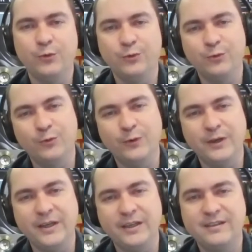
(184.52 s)

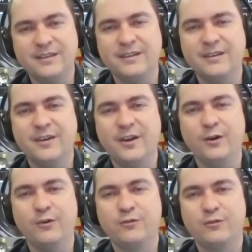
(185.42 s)
We didn't
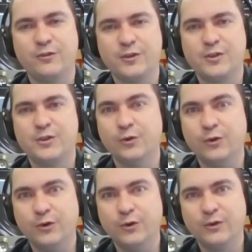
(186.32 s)
know for
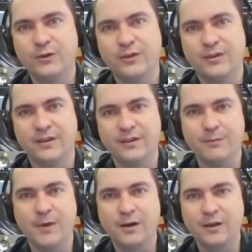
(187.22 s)
sure that the
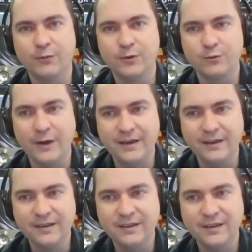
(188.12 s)
market was
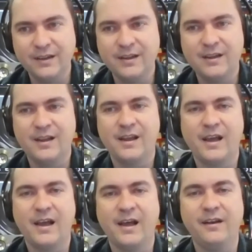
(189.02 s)
ready.
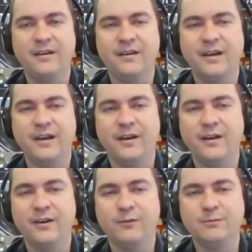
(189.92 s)
And
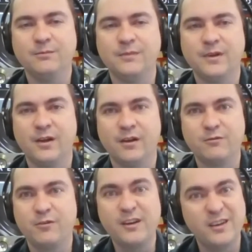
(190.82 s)

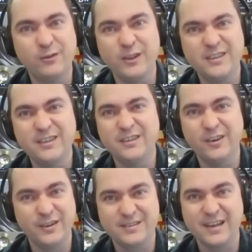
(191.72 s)
frankly, we didn't know
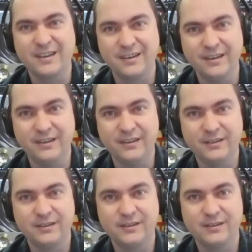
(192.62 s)
exactly
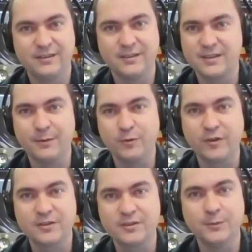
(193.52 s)
the type of
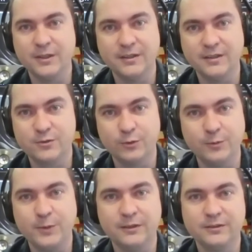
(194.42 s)
customer that this would
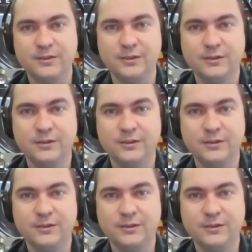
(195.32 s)
appeal to.